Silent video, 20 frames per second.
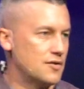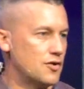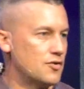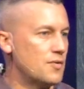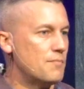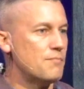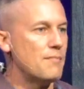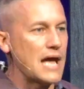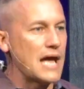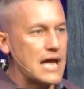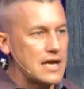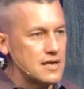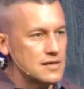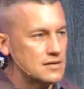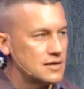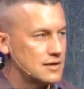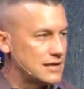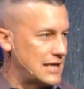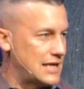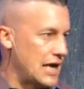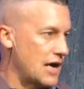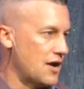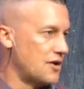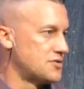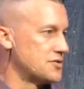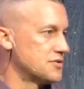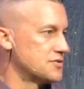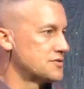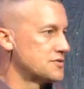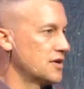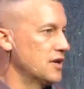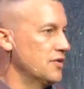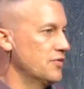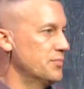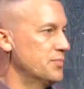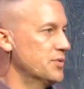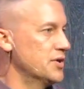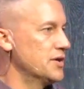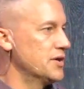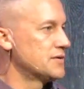They're the main characters of the
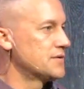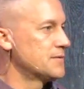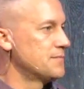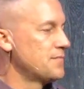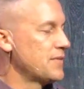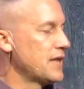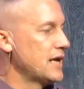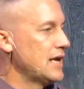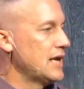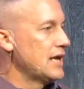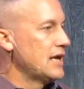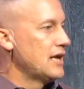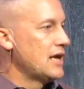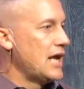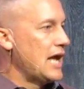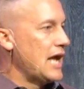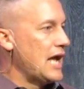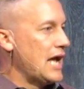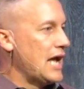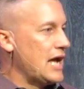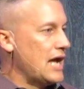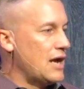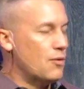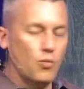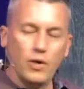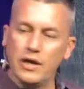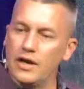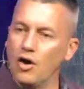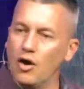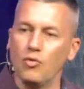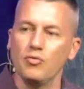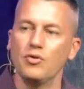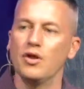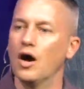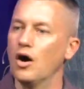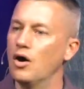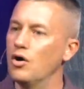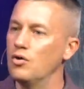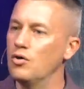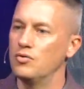book. And we don't
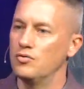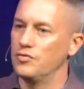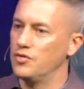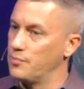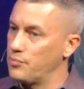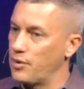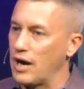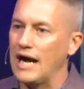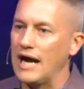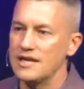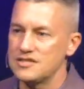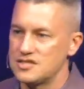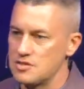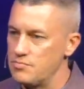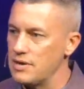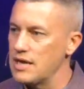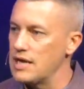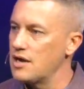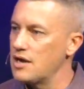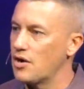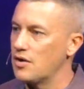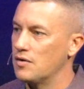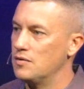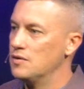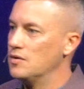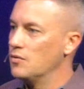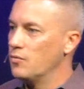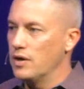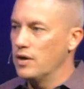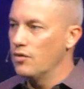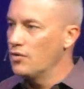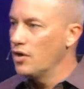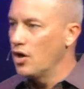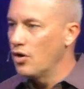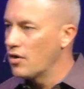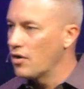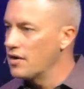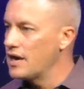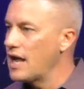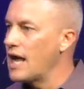know the bride-to-be. We don't know
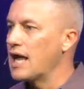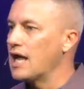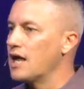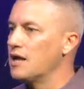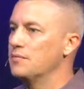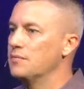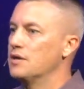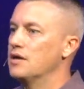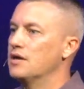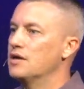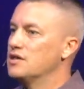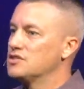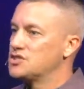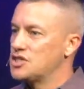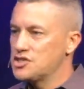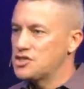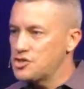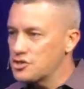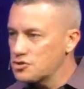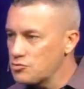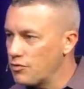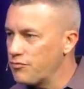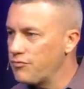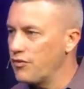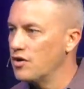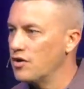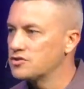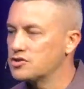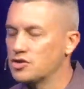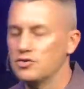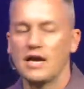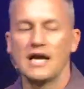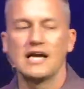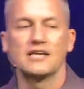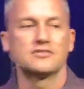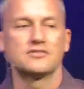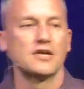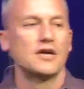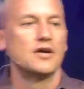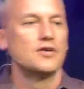her name. She's just referred to
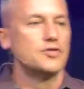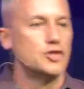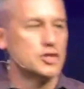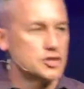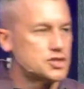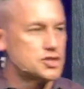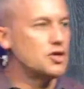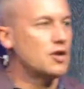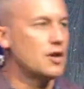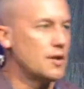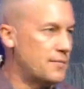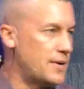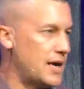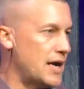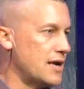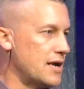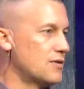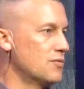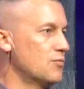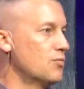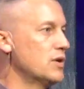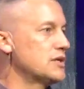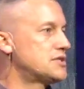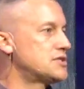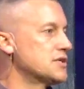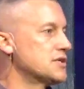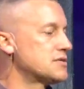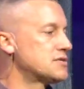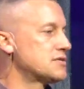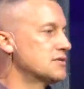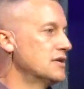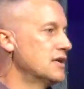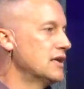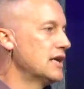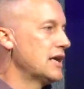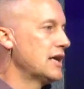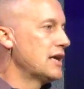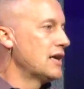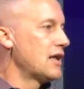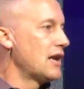as the Shulamite, which is
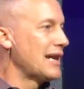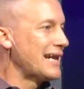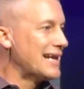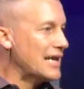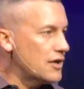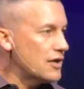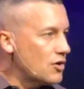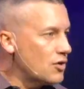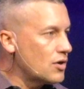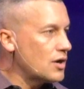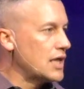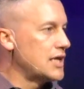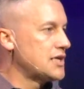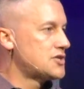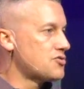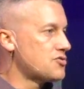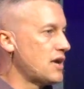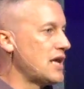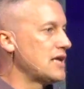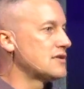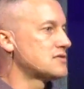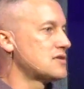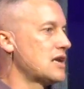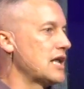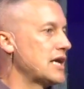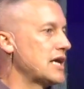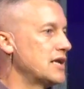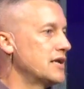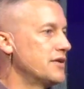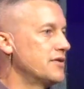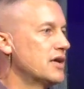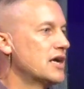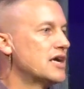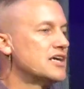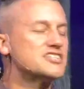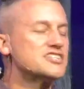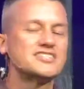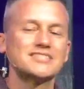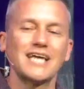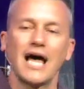literally translated
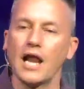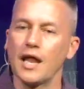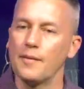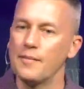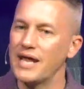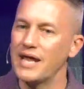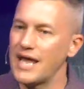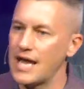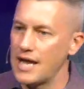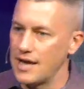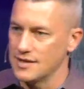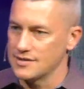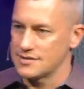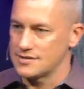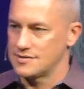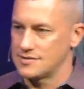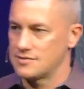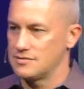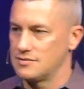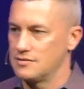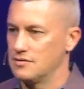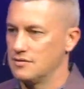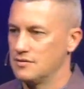Solomoness.